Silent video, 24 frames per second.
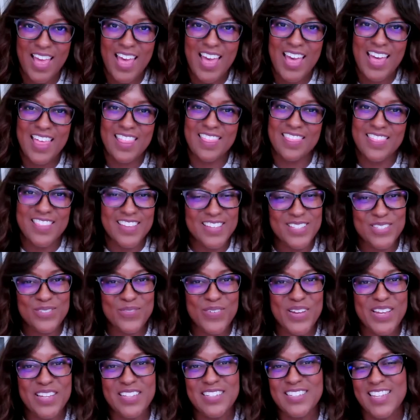This
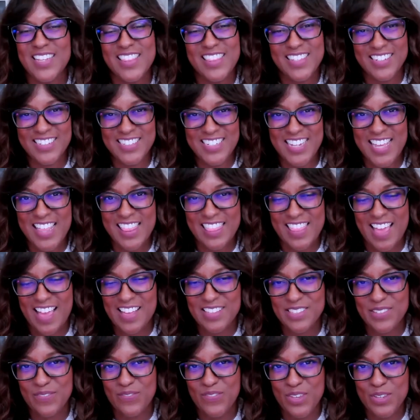reel did
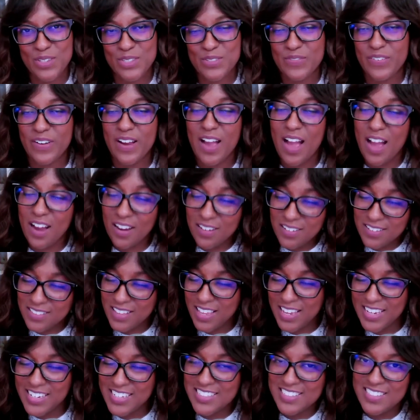13,000 views for our
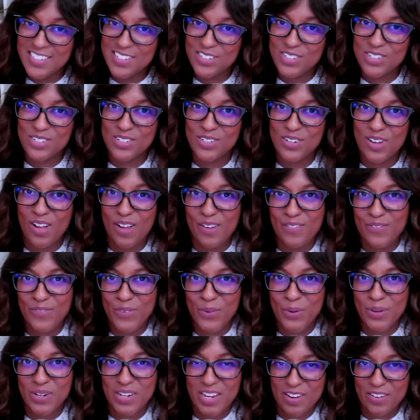client Digital Golf
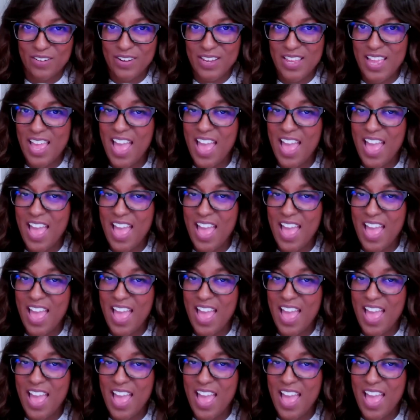Fort Erie,